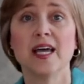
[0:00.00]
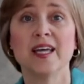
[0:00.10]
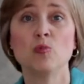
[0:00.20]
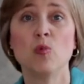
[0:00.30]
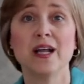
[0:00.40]

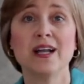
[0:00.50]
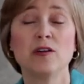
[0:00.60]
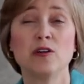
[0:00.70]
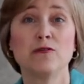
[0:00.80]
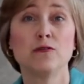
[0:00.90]
And one
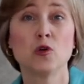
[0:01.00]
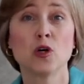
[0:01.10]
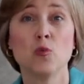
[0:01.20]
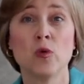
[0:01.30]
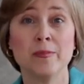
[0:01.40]
out of
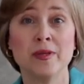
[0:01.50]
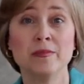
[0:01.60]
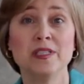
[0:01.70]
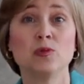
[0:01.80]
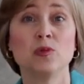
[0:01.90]
four
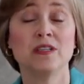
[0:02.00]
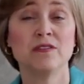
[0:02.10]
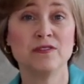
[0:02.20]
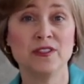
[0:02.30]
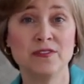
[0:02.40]
women
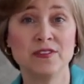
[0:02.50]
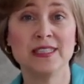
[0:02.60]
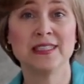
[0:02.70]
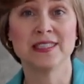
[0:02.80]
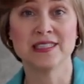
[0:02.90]
between
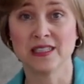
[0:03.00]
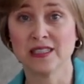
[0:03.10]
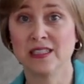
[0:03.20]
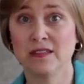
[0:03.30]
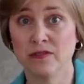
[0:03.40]
50 and
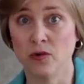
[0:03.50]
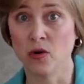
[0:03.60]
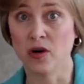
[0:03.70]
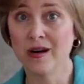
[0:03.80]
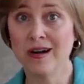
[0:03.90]

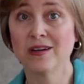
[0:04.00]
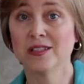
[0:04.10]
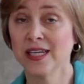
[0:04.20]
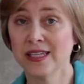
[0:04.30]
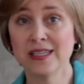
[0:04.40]
64
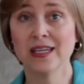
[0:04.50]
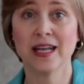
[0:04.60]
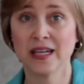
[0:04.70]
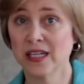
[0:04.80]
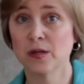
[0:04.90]
are taking
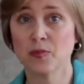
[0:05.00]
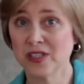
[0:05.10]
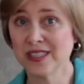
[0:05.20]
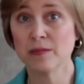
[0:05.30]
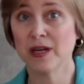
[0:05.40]
an
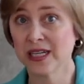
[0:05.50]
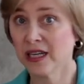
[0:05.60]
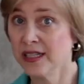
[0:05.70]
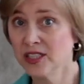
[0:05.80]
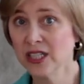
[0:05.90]
antidepressant
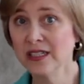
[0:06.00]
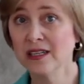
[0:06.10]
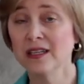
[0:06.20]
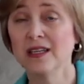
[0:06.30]
medication?